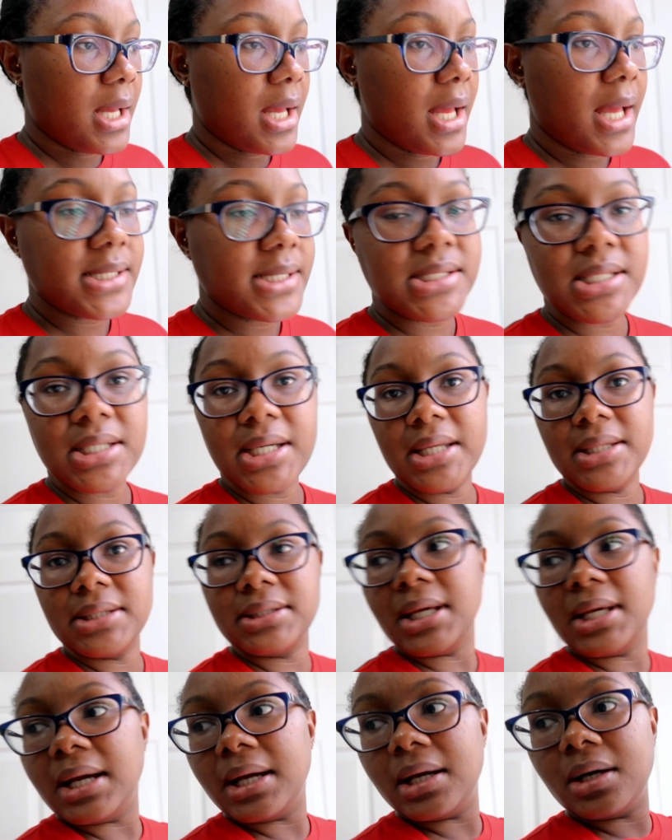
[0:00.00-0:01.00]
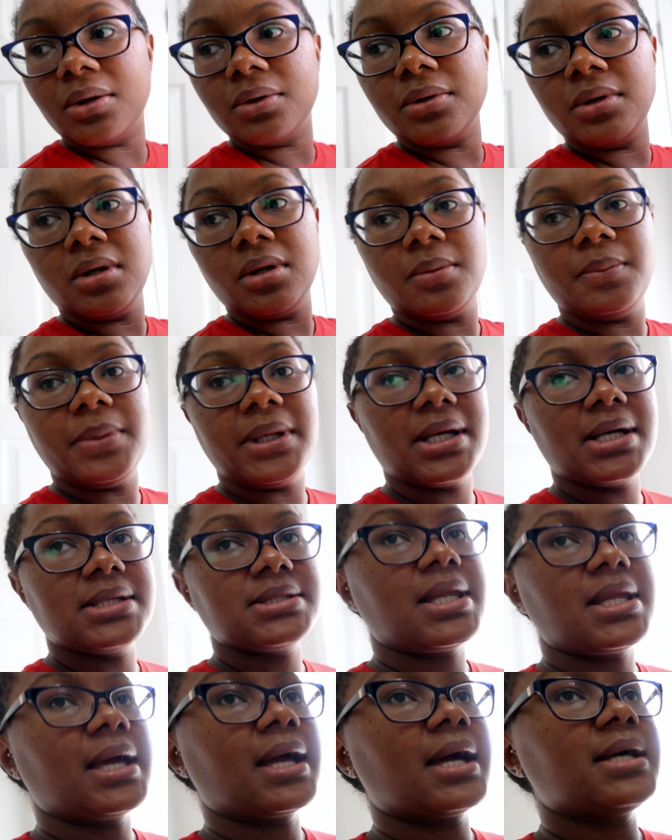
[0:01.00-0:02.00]
I took it down
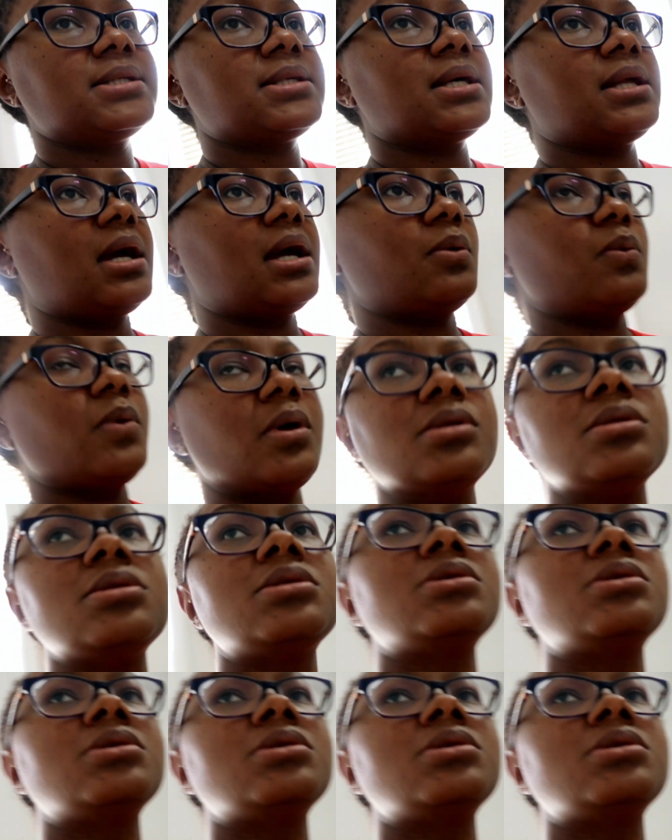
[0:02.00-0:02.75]
because, like I said, I want